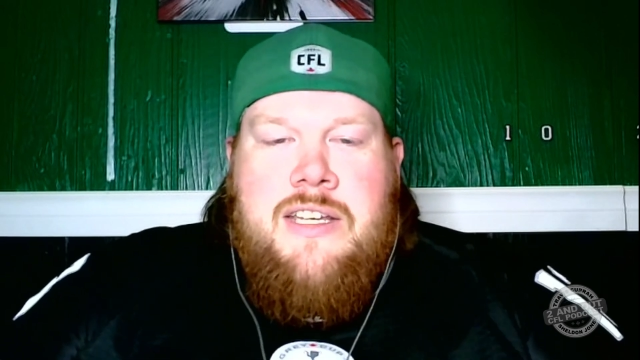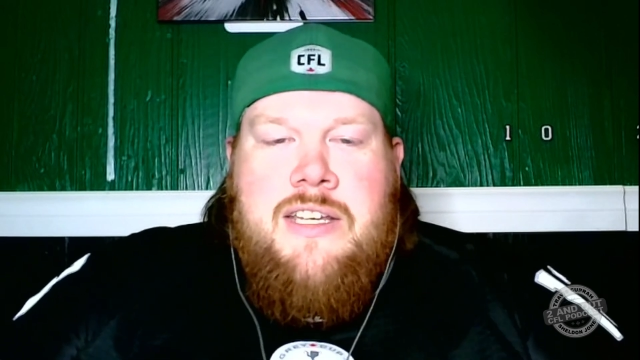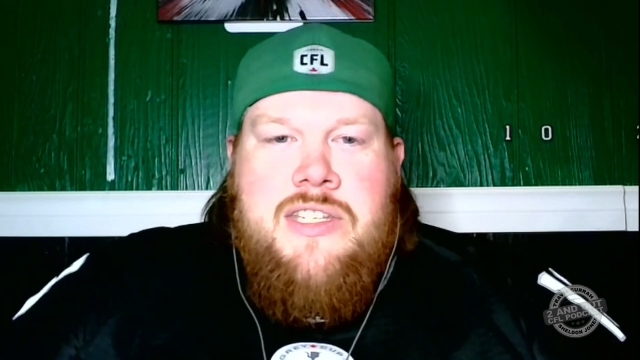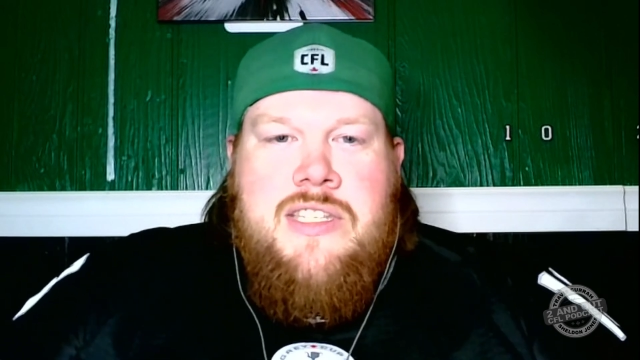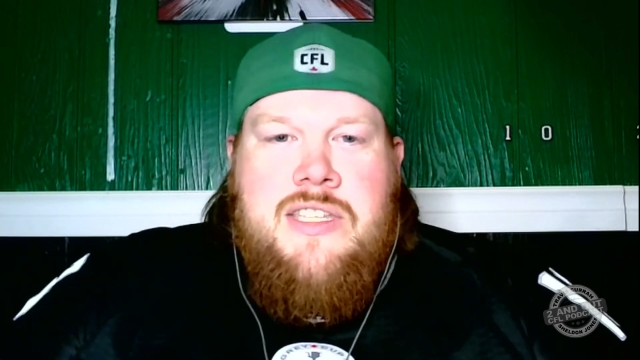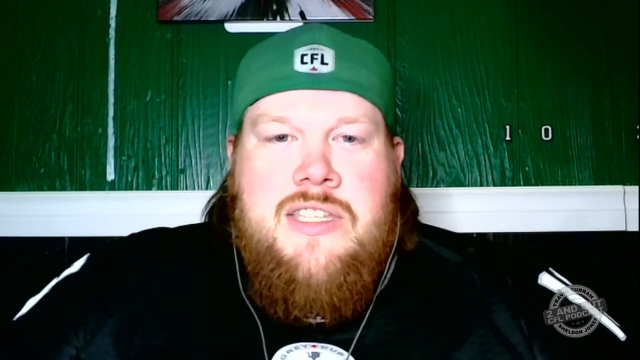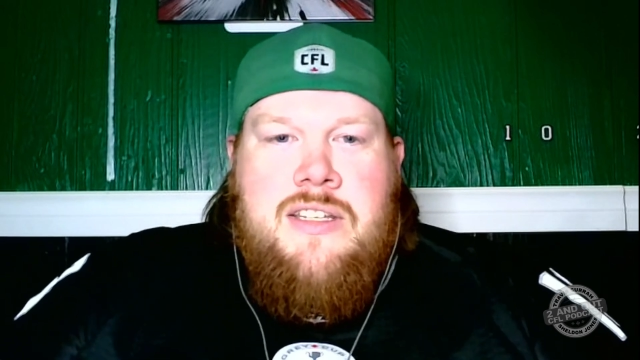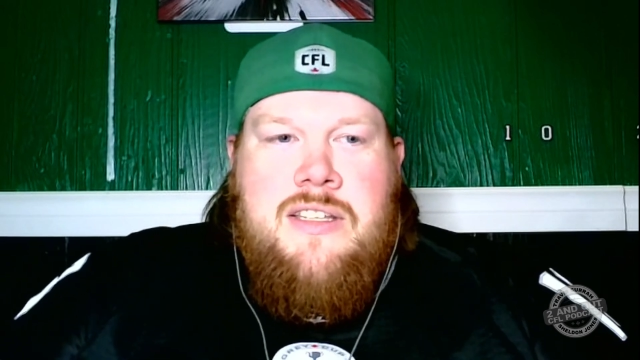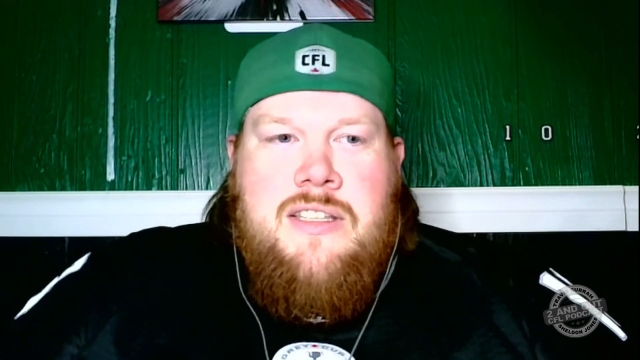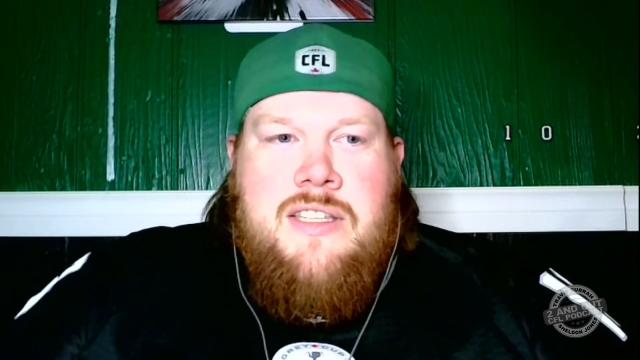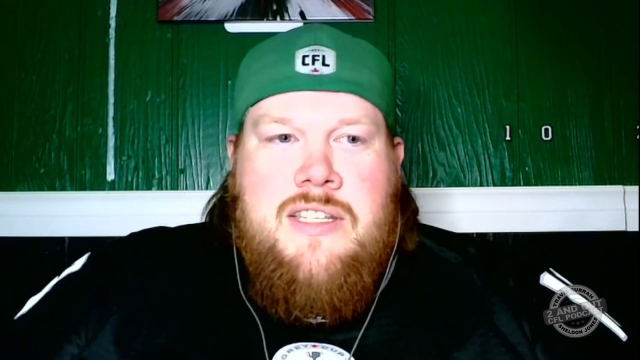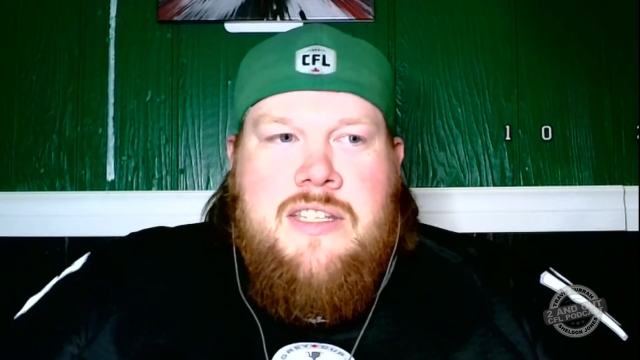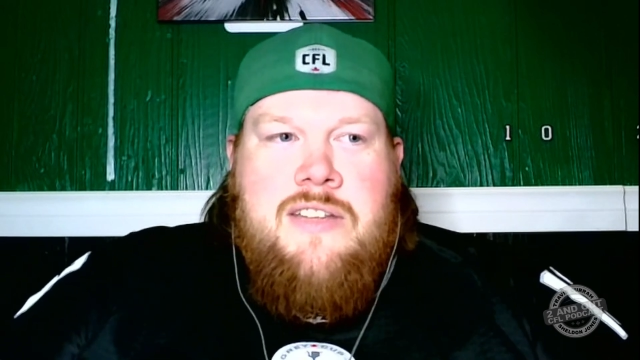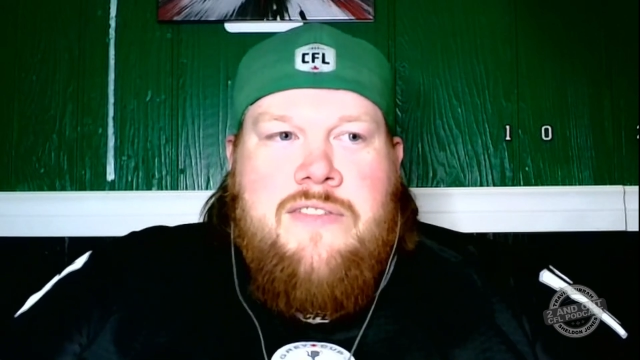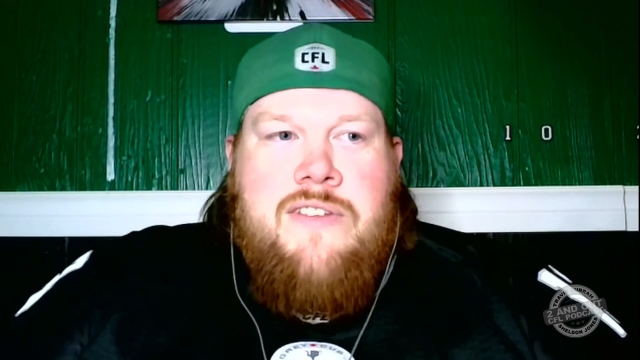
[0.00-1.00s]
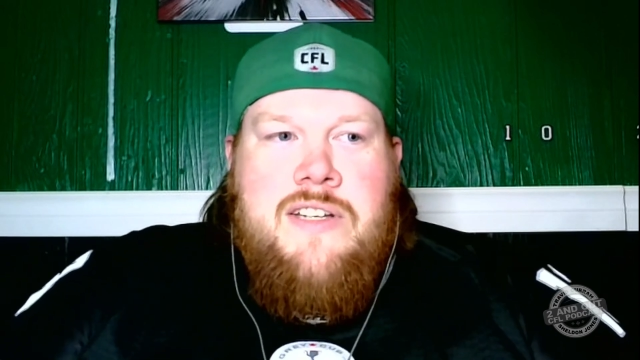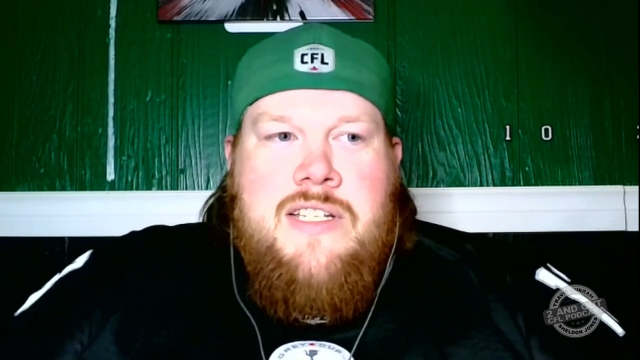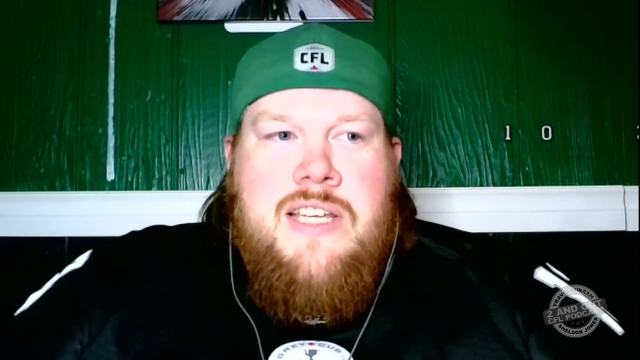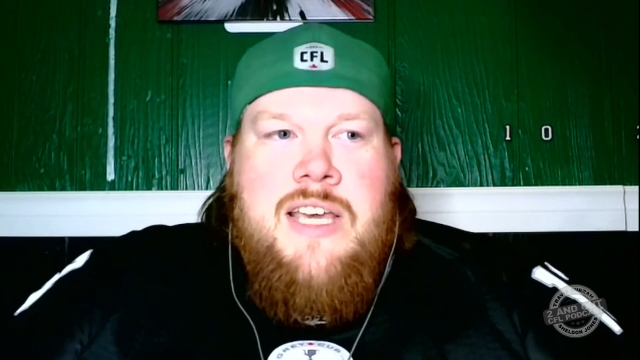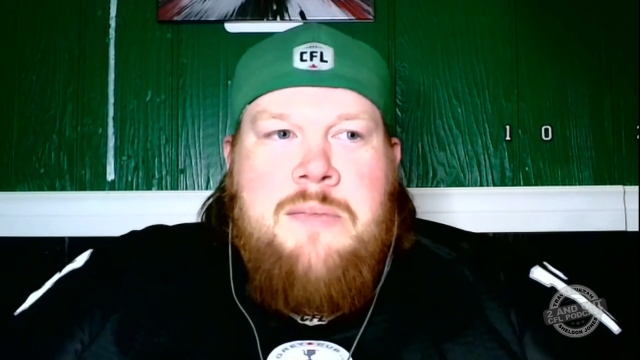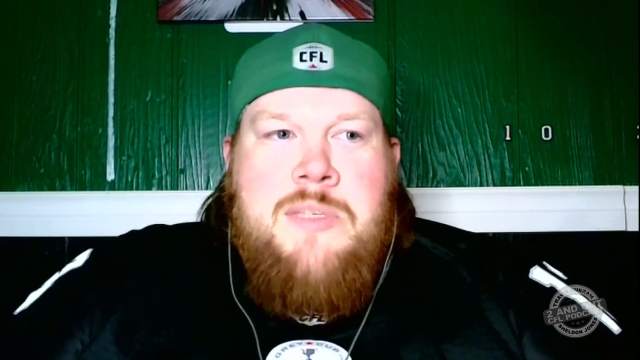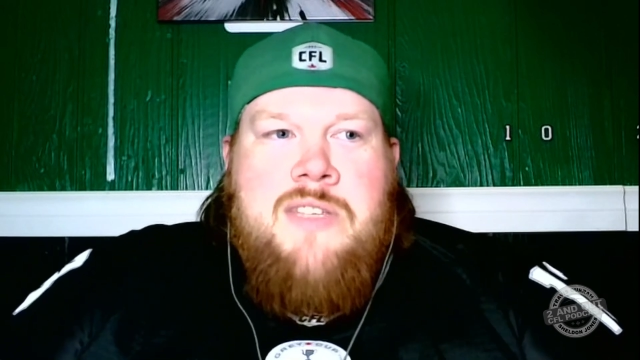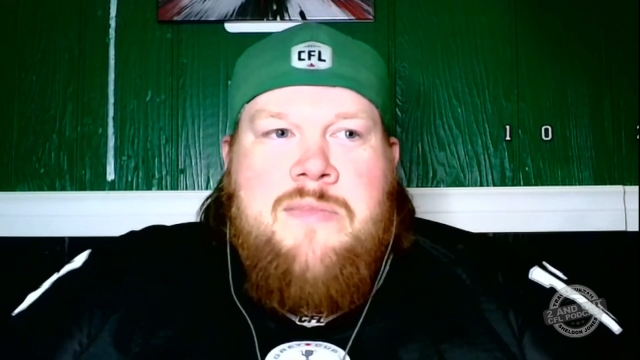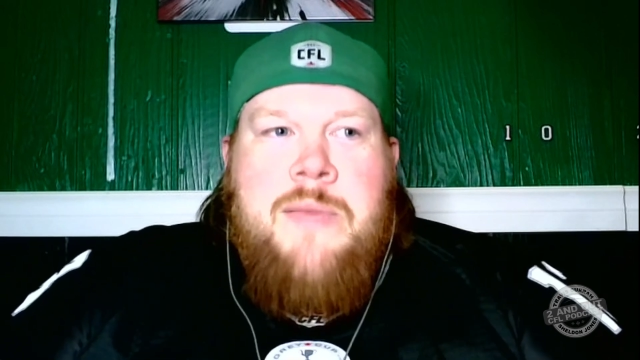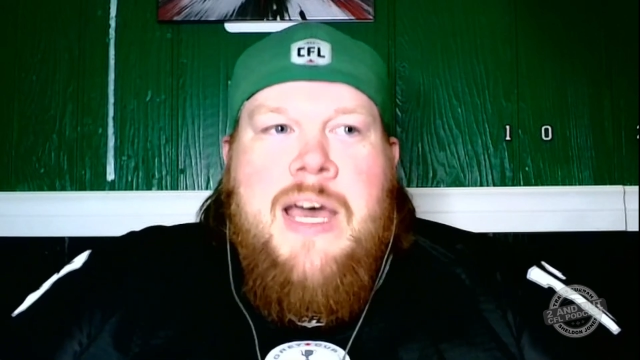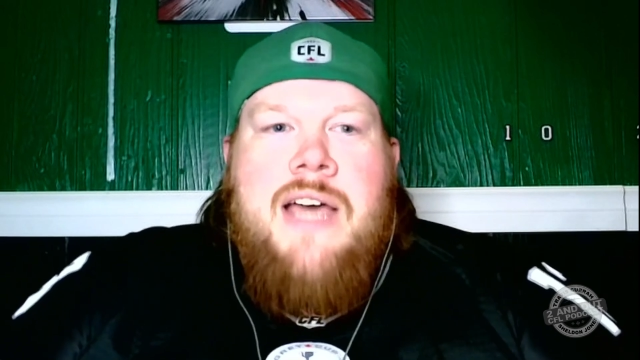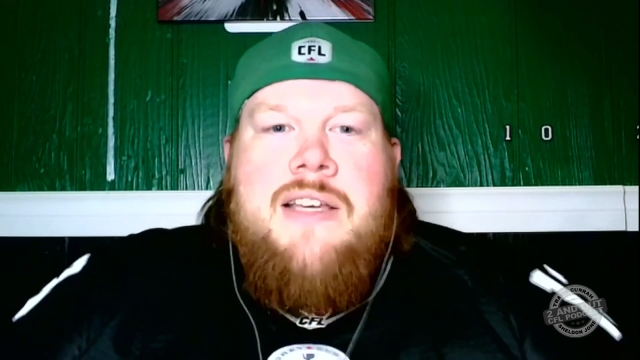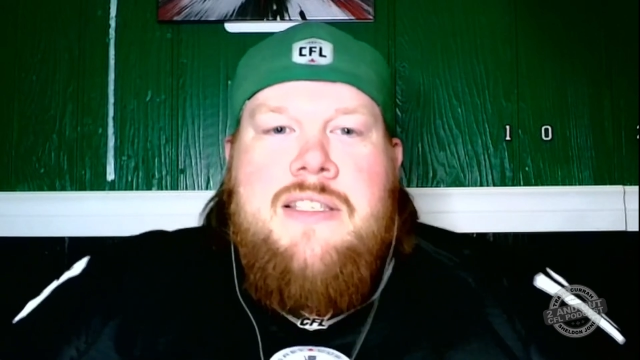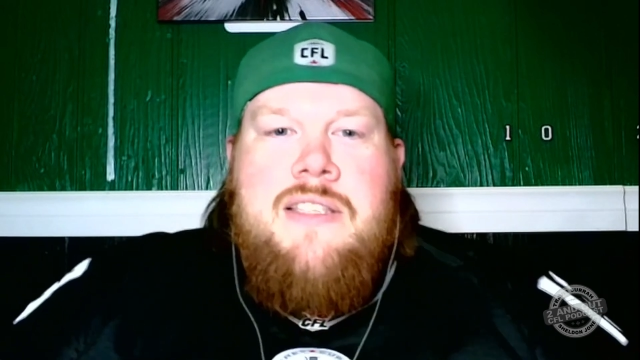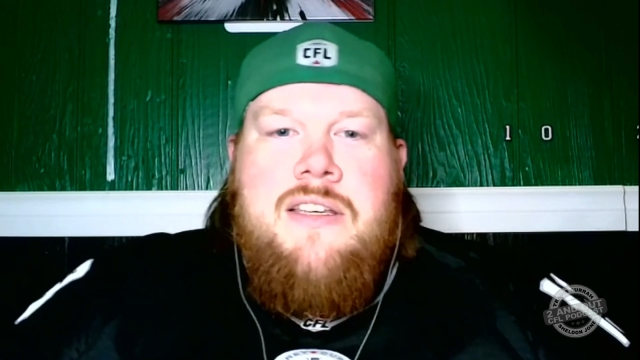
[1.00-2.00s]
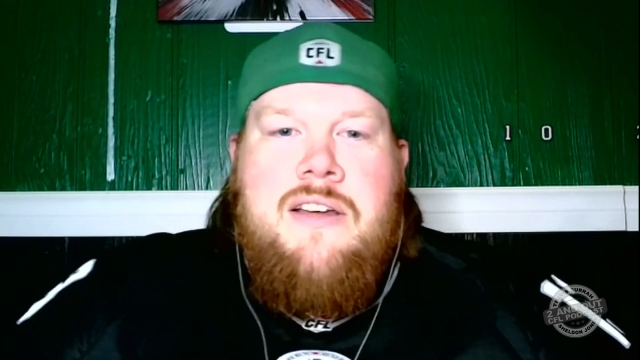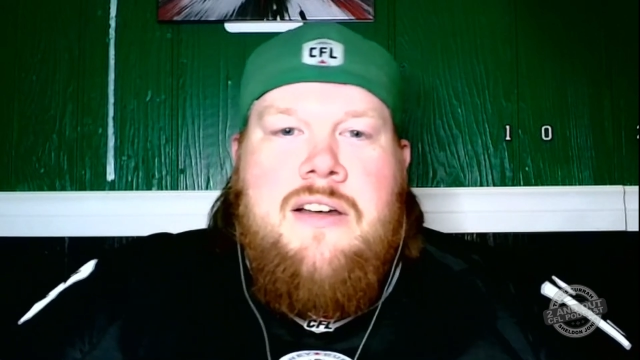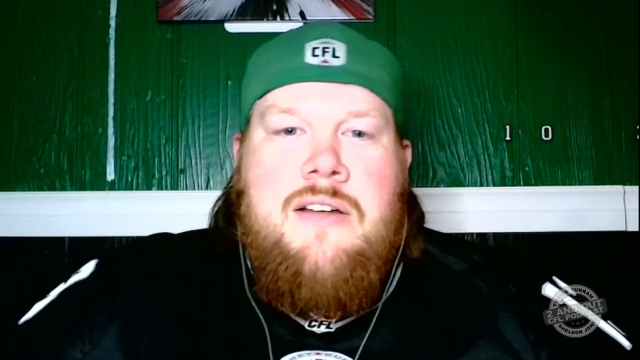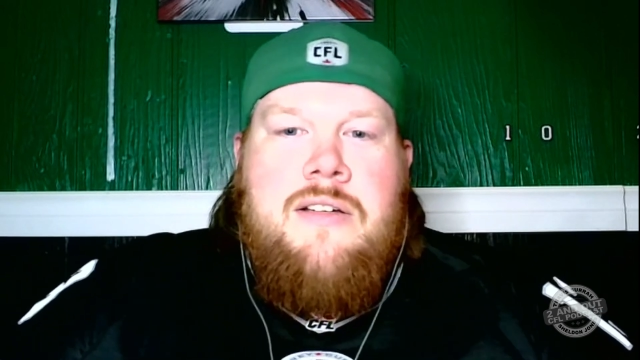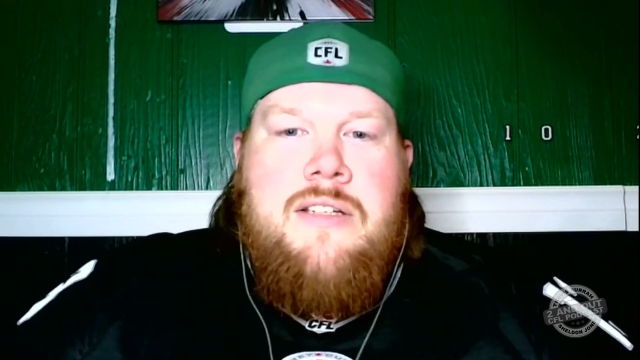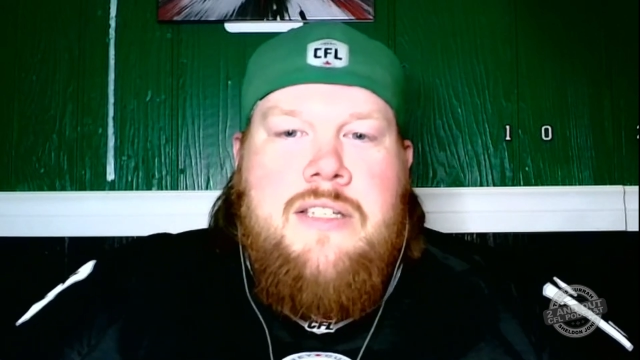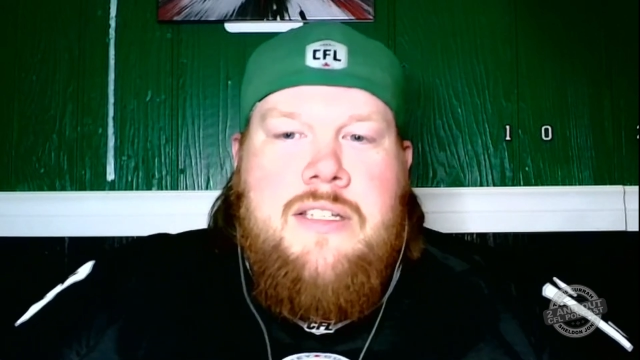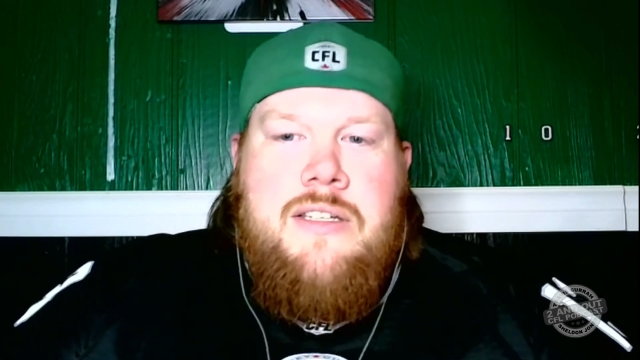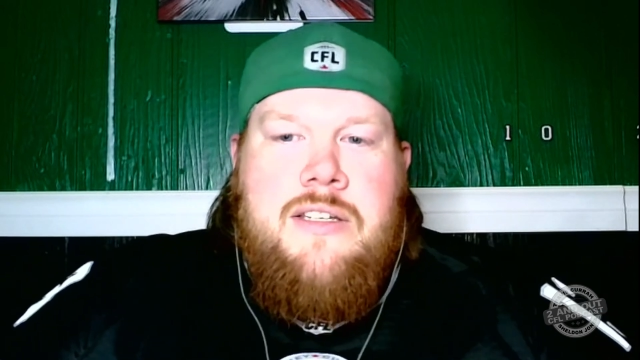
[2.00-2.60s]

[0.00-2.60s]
just the different types of backs they are